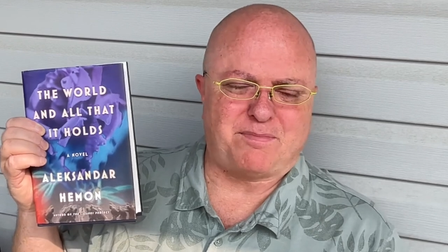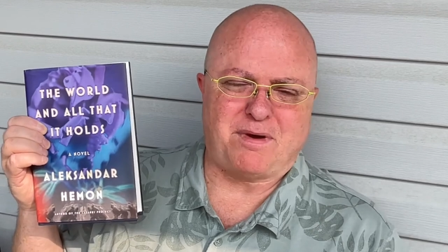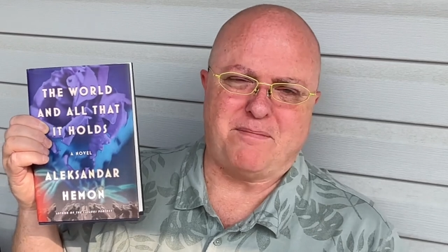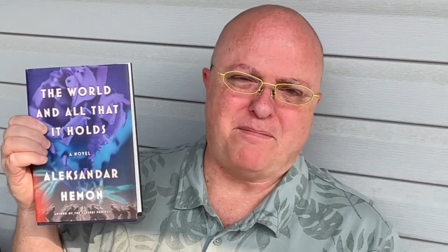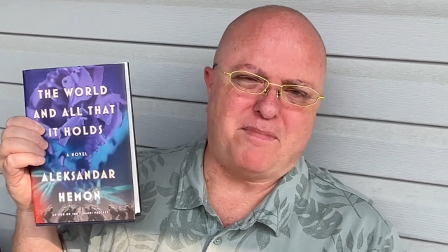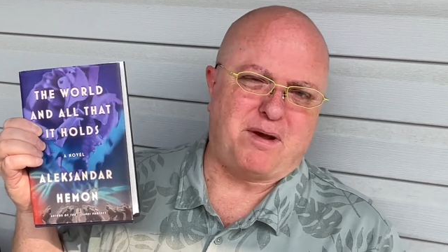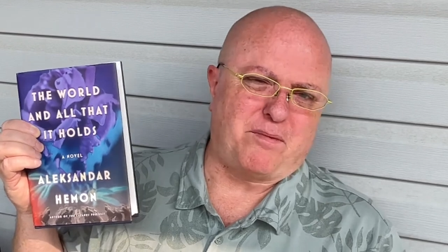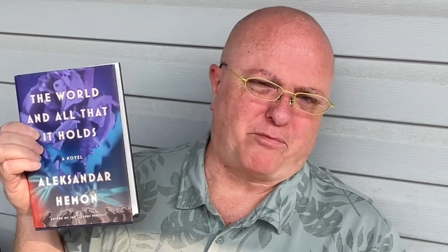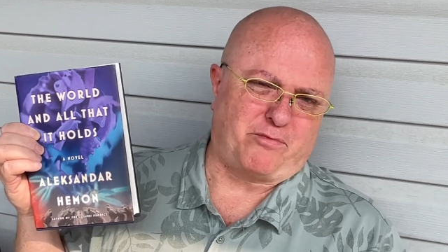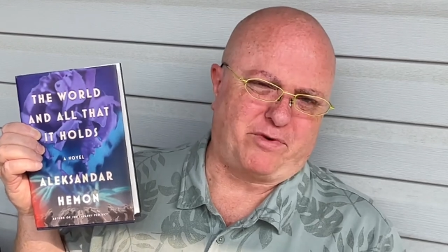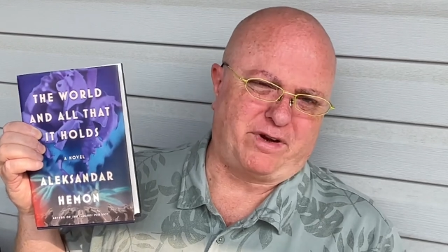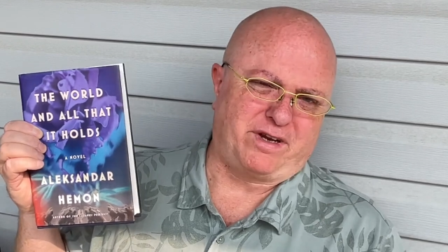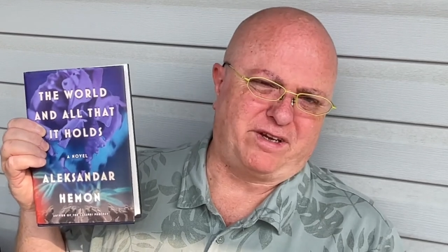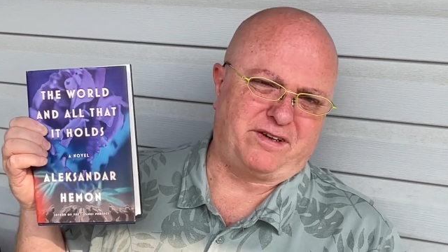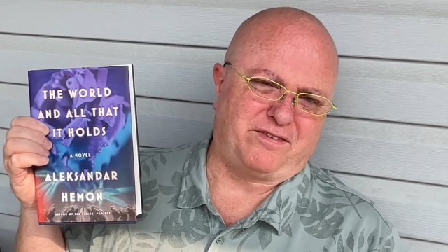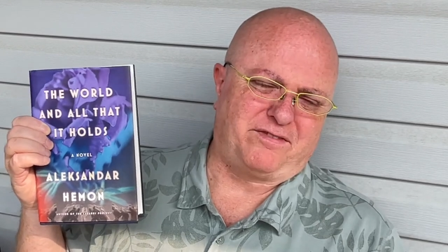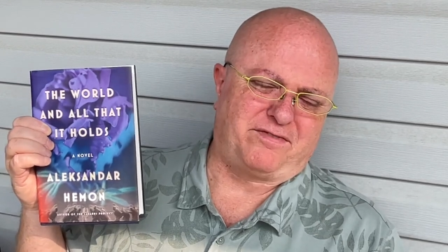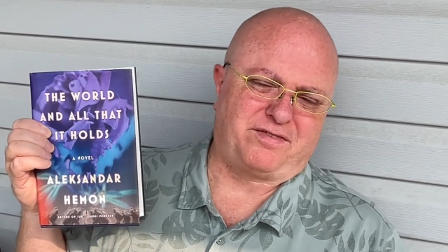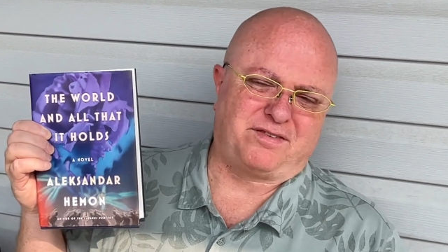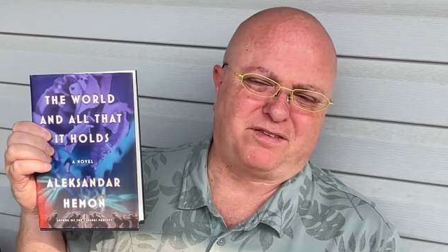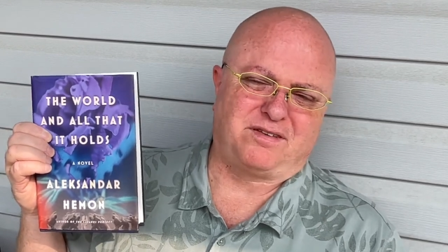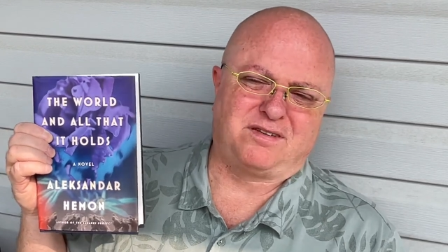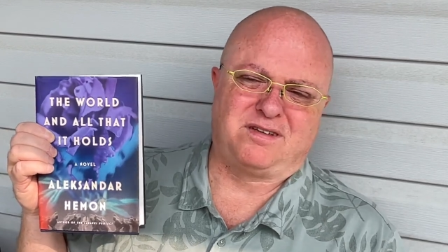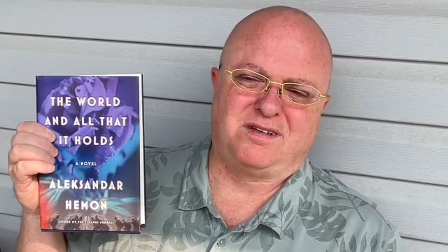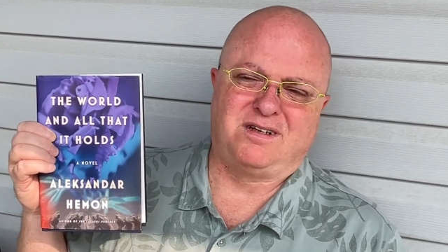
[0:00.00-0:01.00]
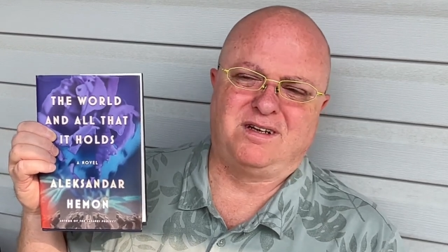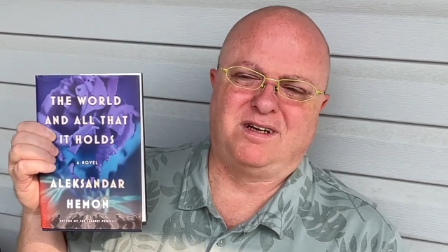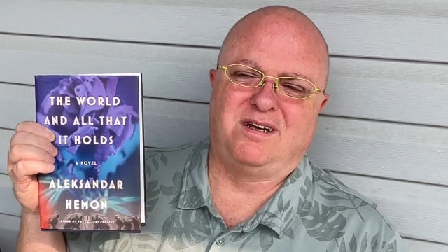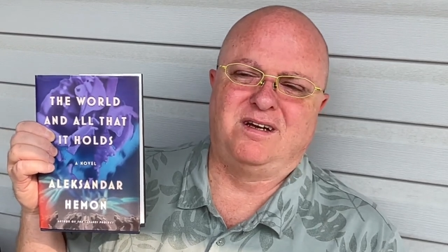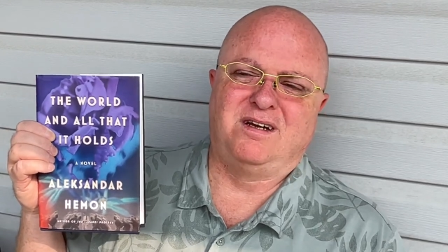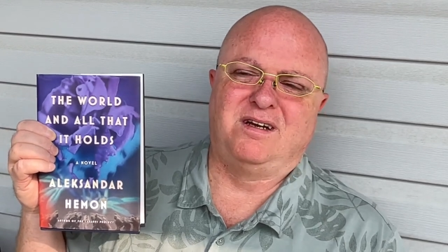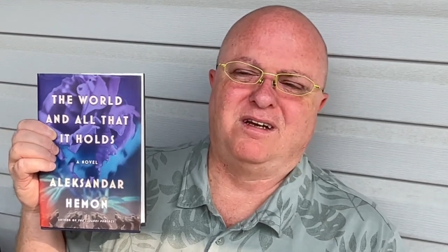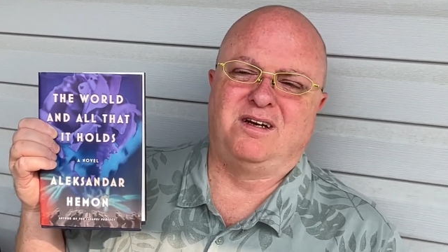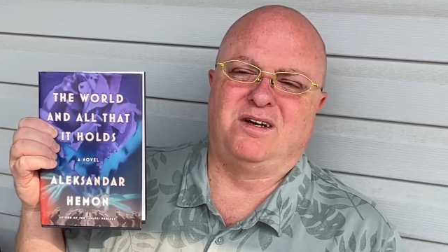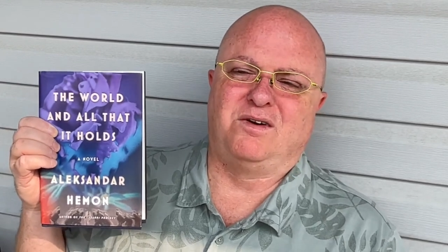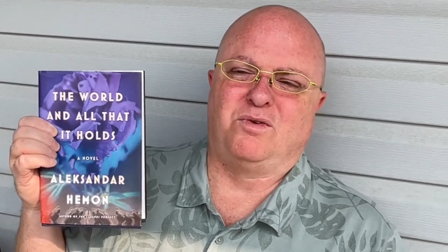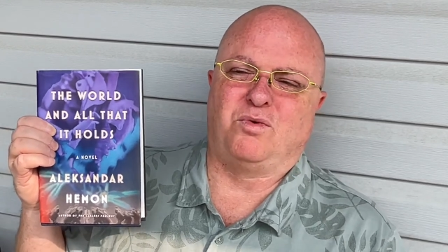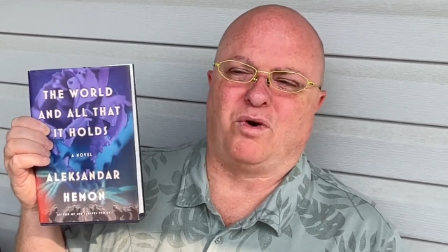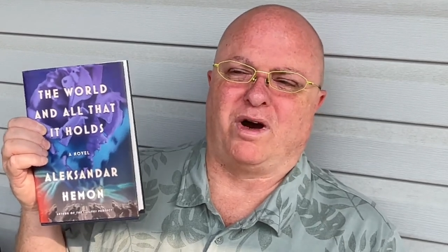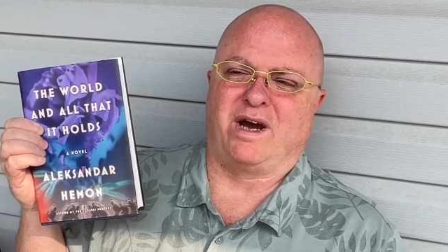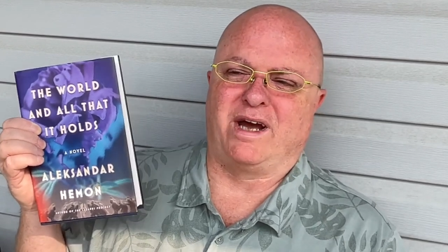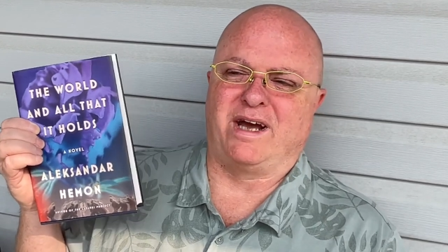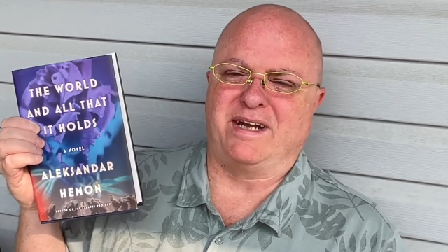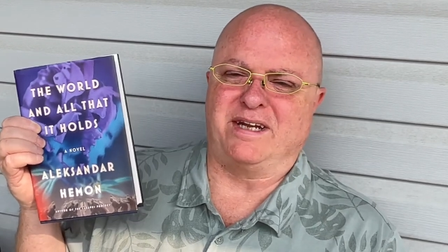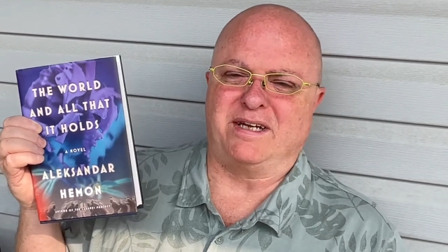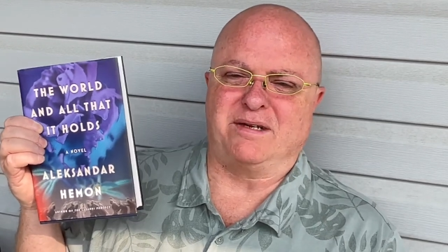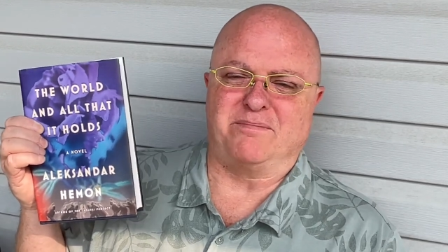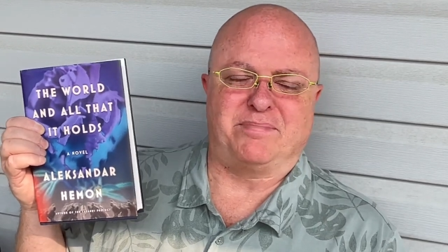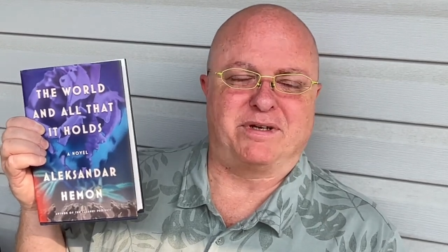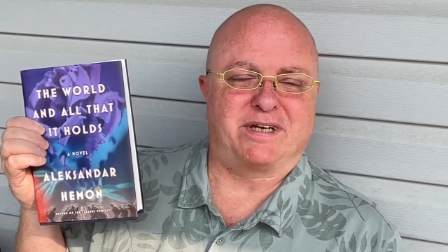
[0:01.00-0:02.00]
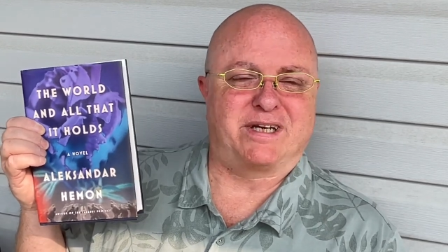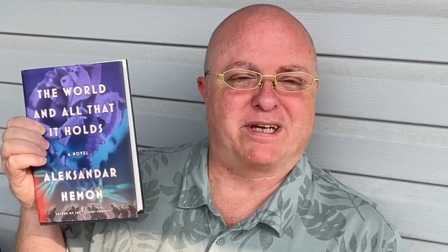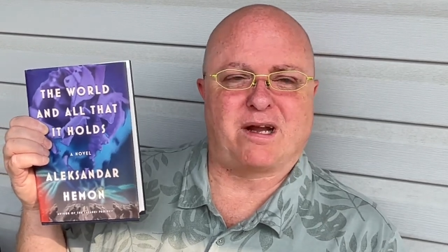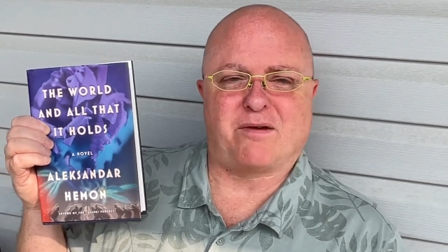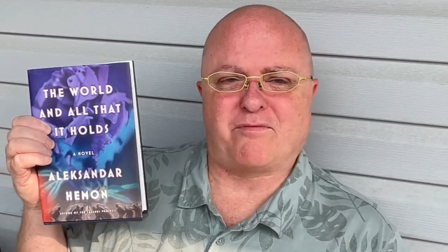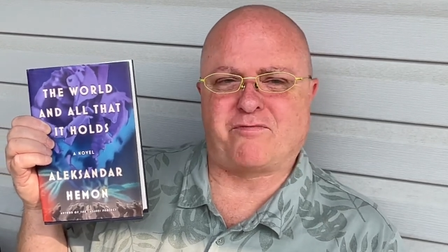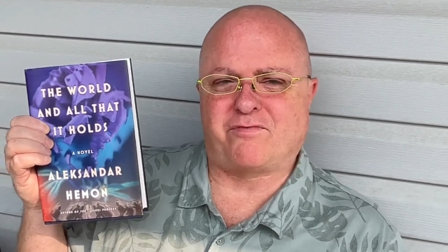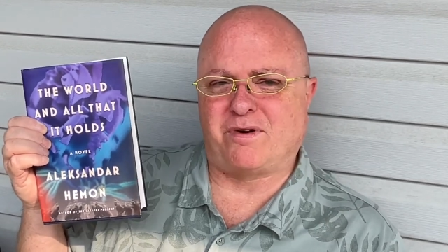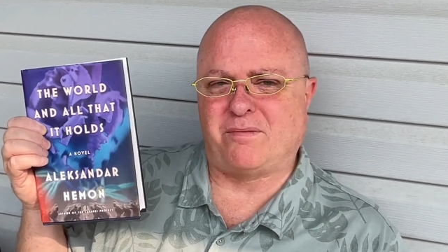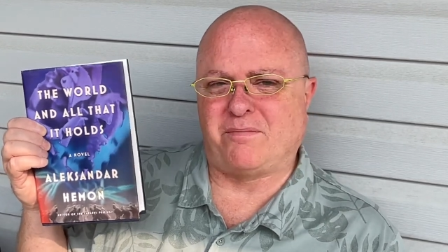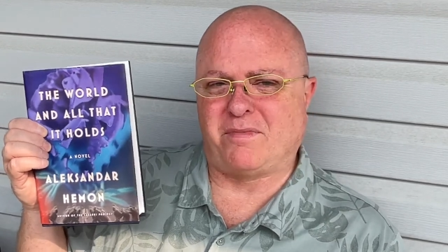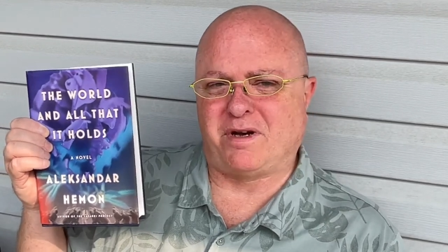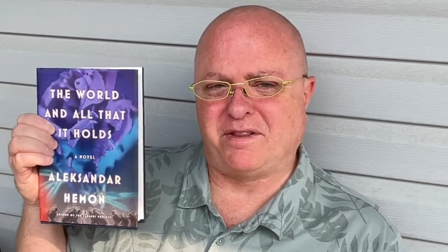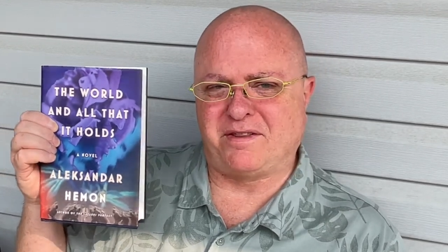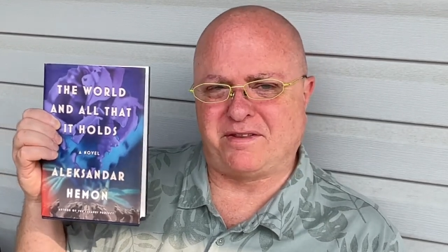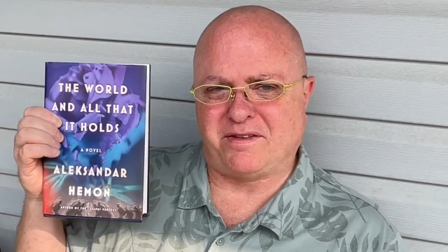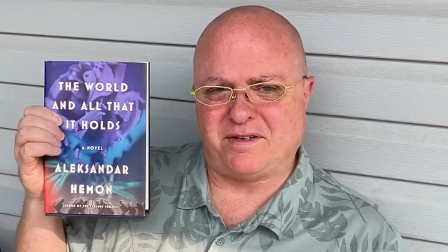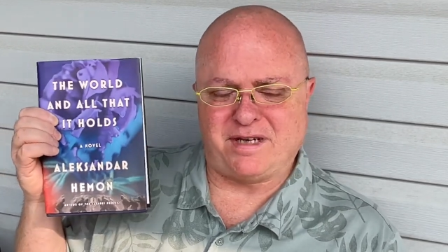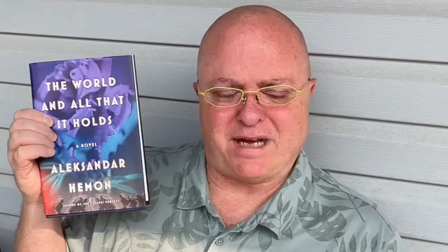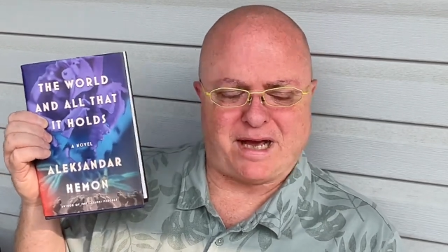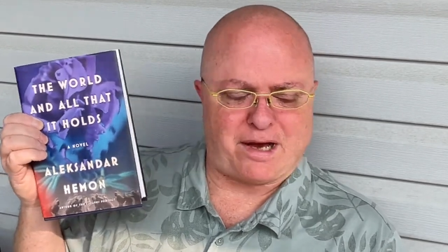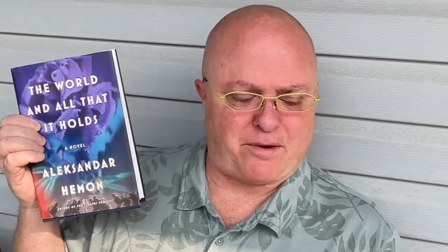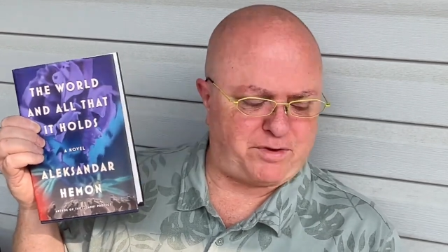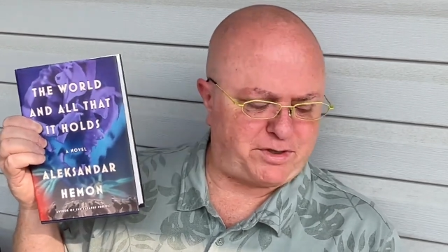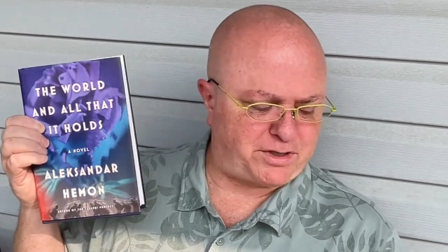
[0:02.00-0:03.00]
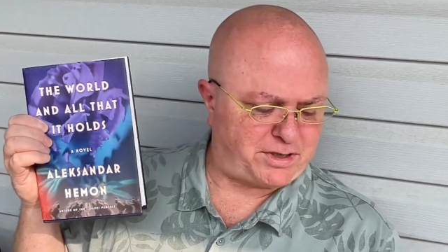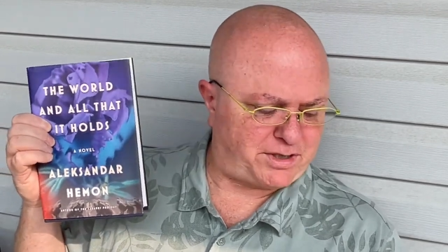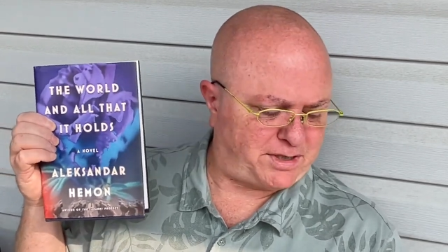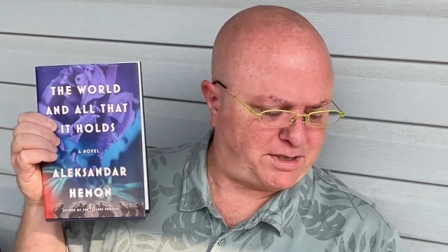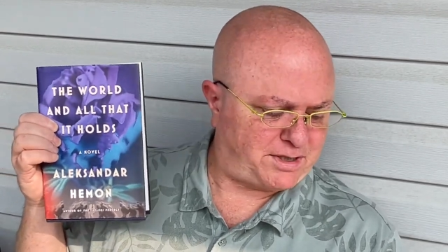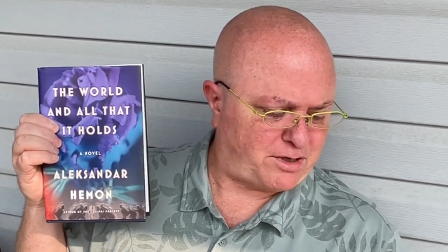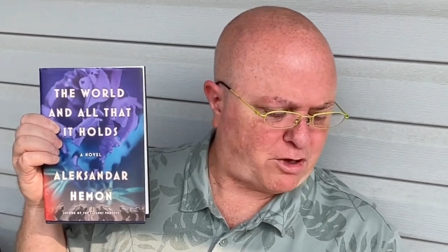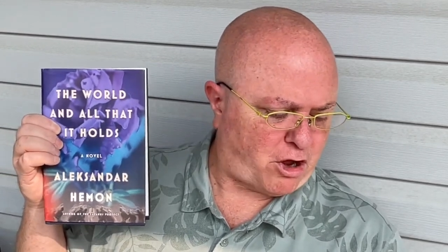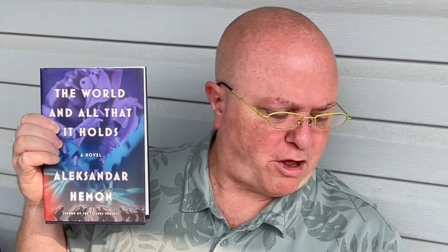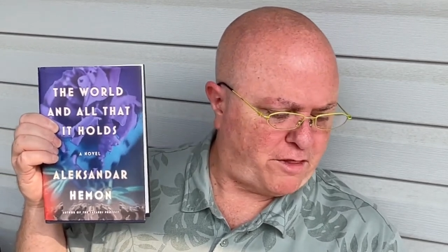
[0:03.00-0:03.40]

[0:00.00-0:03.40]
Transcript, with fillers: my memory of why I didn't pick it up for a month and now it's